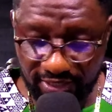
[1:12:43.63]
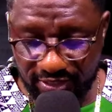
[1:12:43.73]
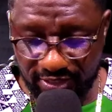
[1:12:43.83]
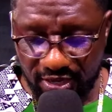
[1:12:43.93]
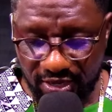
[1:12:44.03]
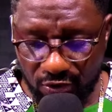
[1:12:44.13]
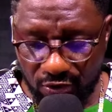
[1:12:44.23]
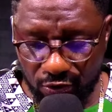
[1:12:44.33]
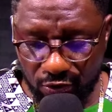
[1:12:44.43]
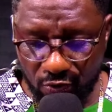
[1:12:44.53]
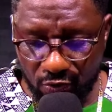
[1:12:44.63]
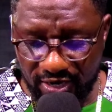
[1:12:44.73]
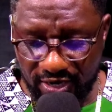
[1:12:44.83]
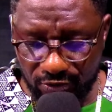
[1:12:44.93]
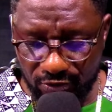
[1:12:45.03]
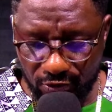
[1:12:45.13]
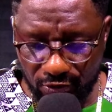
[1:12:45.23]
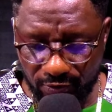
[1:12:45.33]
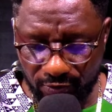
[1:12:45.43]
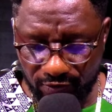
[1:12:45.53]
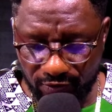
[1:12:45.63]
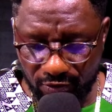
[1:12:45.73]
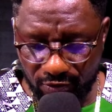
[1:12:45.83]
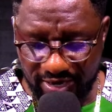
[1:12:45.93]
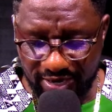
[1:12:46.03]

Coach, why did you stop your video by the end of